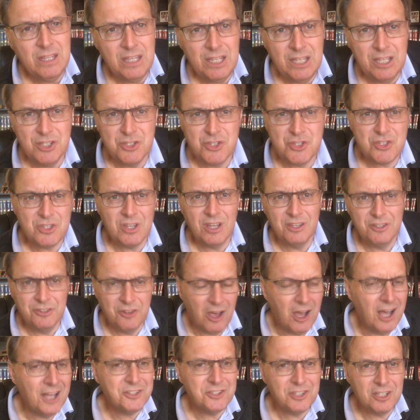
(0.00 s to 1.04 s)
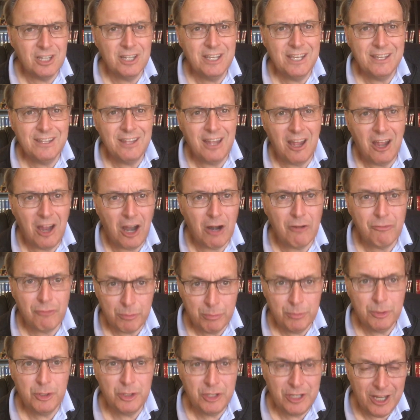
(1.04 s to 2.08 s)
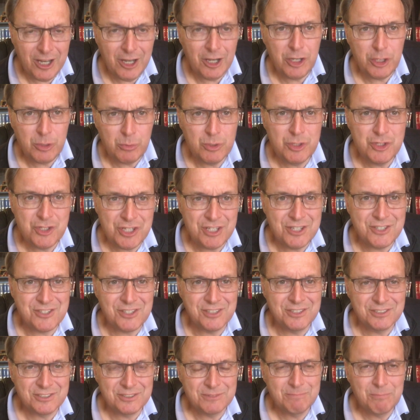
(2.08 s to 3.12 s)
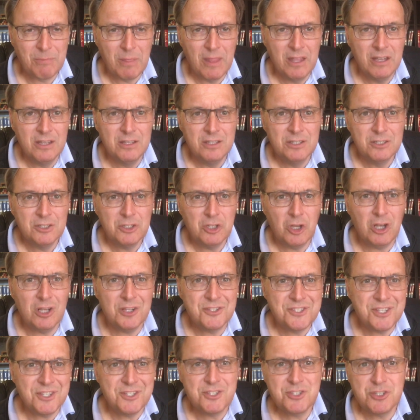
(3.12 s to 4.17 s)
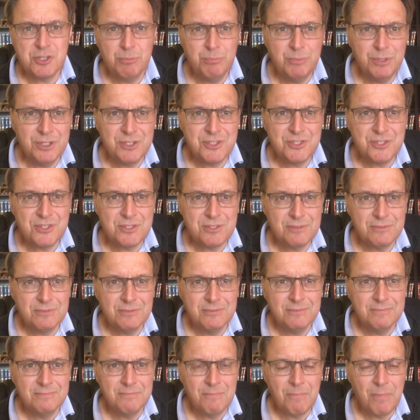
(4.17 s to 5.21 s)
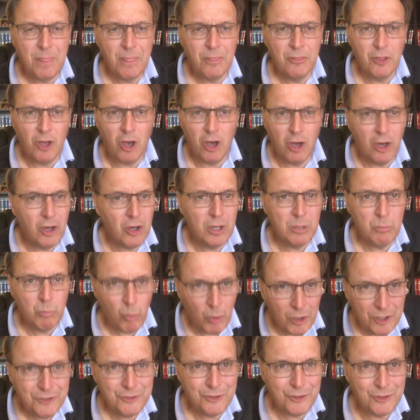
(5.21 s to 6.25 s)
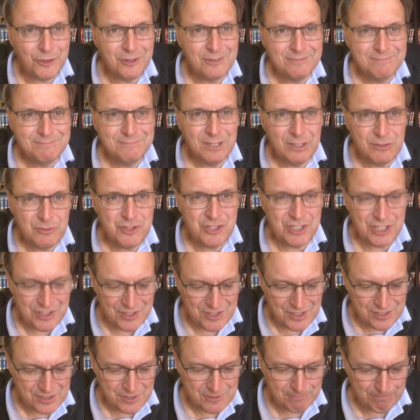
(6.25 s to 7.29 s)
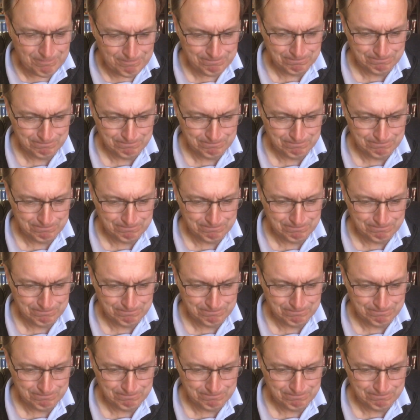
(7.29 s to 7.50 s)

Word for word: is not to let our familiarity with Jesus cause us to miss the awe and wonder of Jesus.